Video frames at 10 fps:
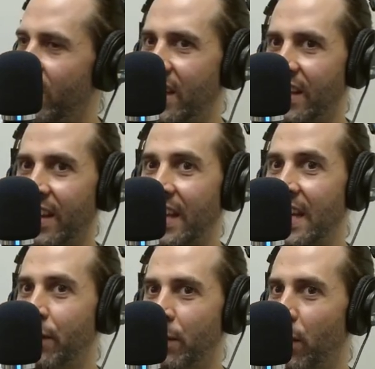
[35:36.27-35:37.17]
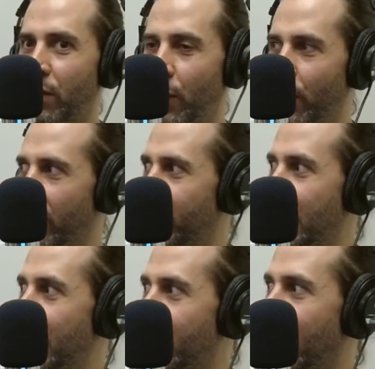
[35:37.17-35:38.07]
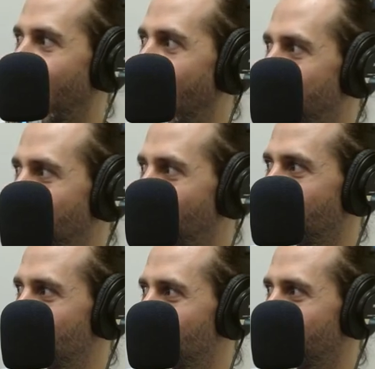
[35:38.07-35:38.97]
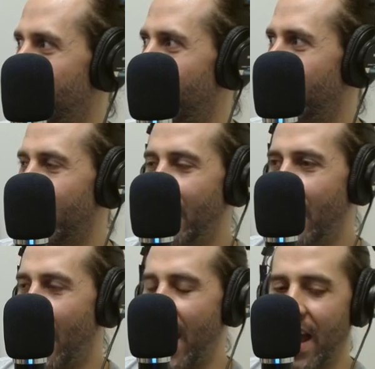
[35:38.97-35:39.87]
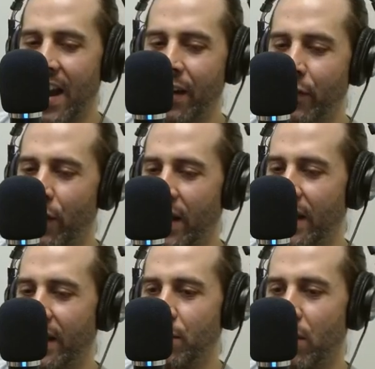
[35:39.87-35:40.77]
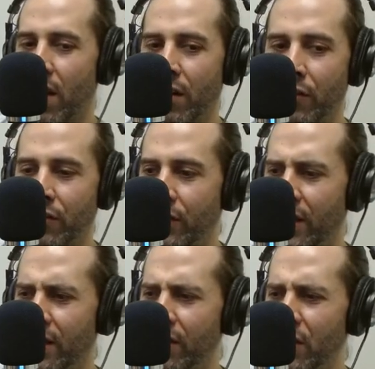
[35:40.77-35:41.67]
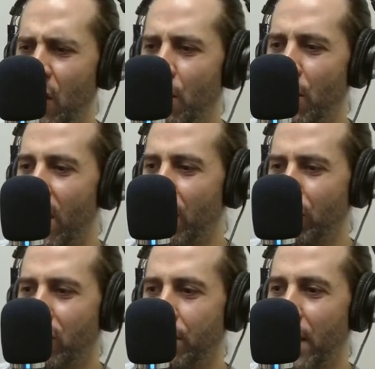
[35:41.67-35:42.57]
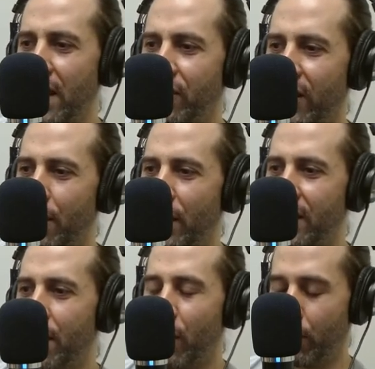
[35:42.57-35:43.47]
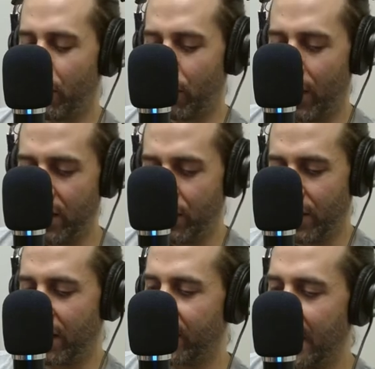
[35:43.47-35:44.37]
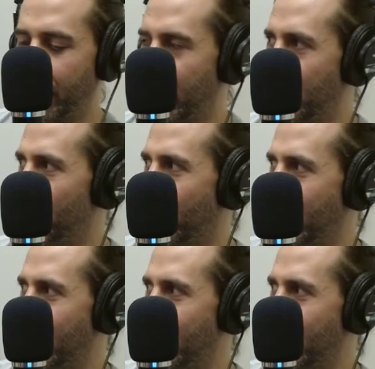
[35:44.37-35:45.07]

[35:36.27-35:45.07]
City, like even before the zine thing happened, where you were just like, I had, I don't even know, I had like a Marauder shirt on. He's like, yo, Marauder, sick band, check out my demo. And before I knew it, I was like giving him money.